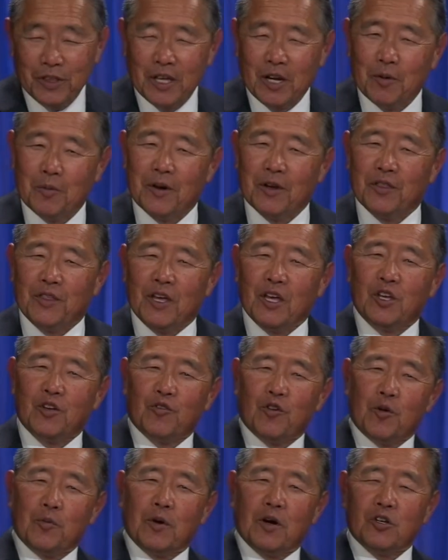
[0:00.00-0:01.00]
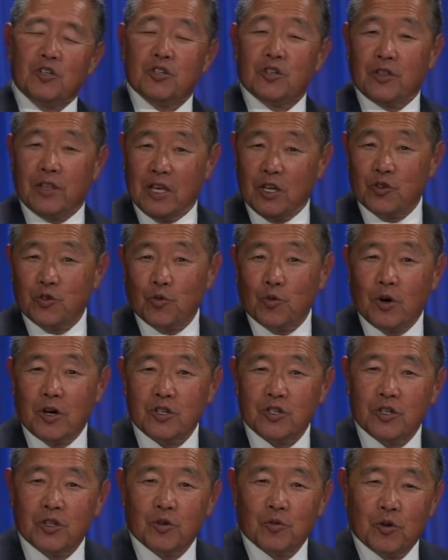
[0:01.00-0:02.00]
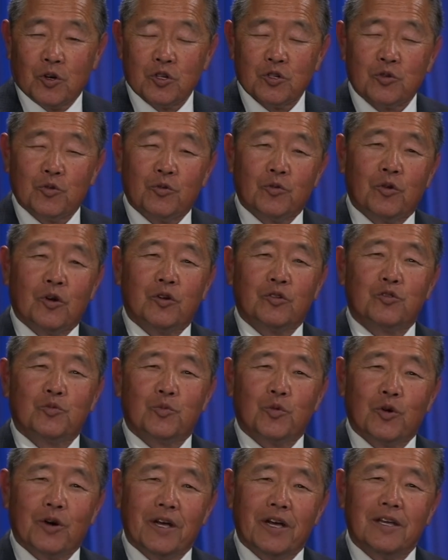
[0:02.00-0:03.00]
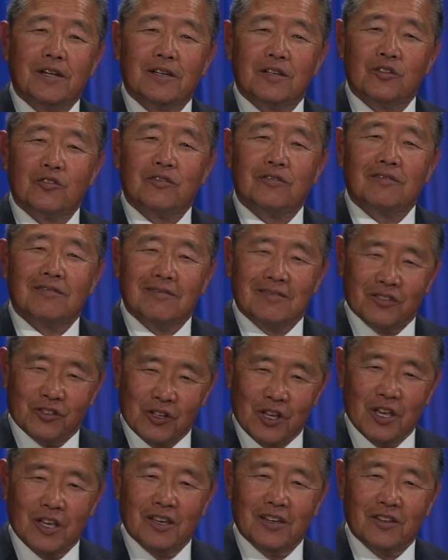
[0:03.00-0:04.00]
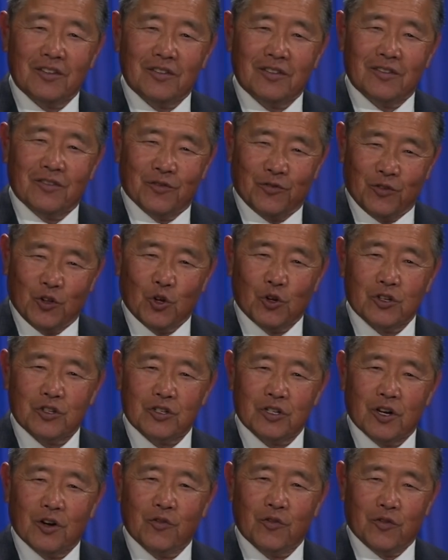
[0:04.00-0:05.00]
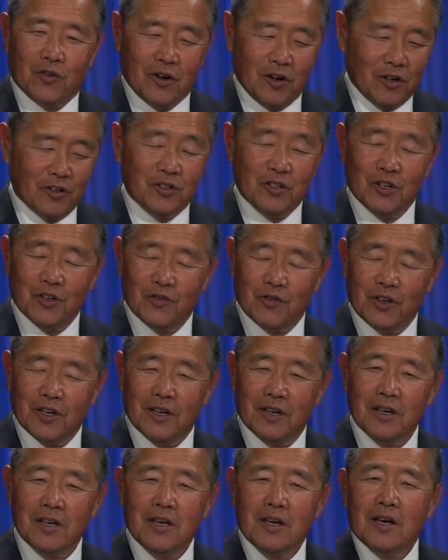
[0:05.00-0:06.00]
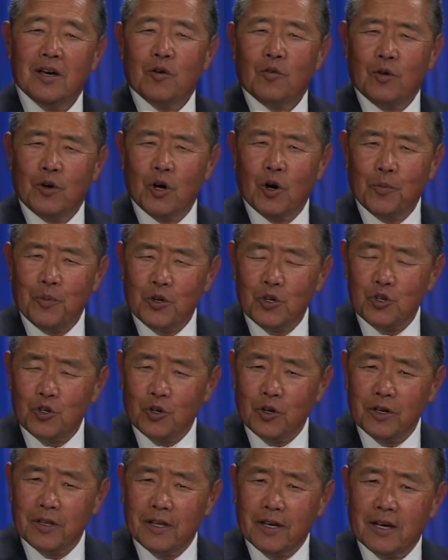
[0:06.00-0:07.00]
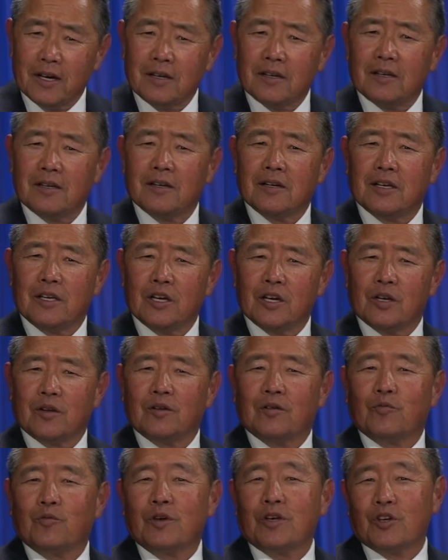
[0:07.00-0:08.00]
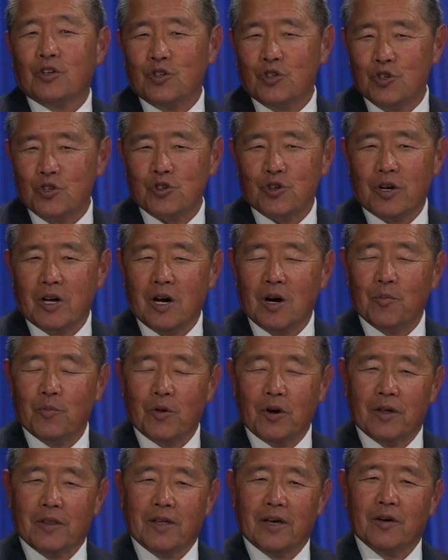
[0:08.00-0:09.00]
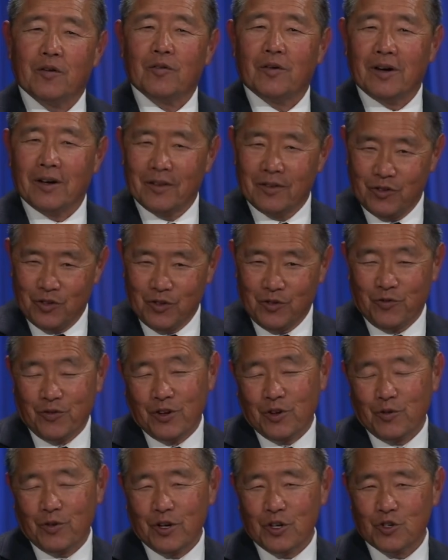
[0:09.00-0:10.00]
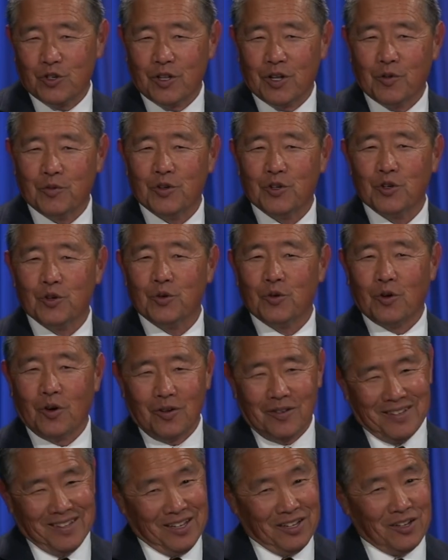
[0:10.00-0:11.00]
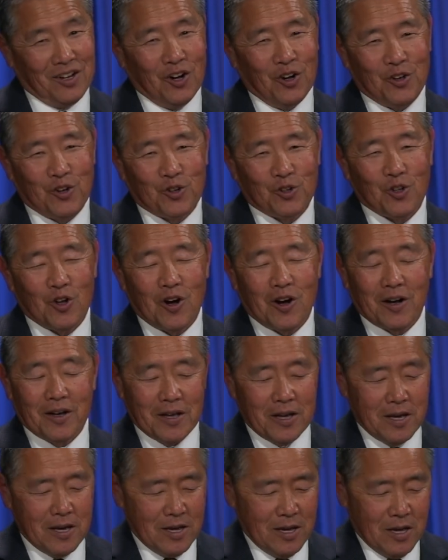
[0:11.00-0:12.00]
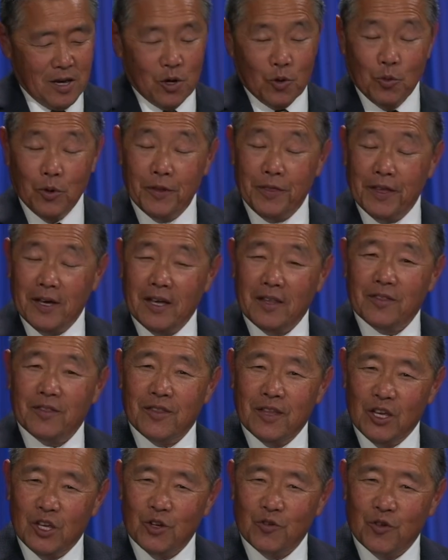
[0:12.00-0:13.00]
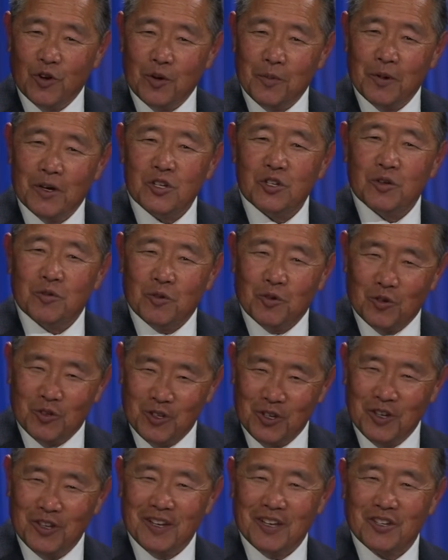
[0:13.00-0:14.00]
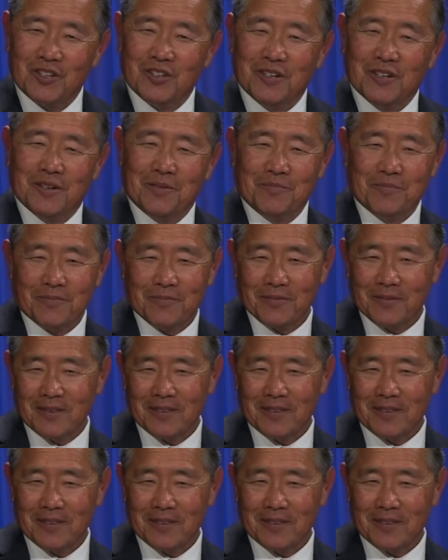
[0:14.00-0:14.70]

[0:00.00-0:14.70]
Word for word: that, everybody, thank you very much. Thanks for watching the Rose, Rose Parade and seeing it float itself on TV. We hope you enjoyed that. And again, we can use your help on that. It's a fundraiser that we do all year long. With that, thank you very much, and we'll see you next time.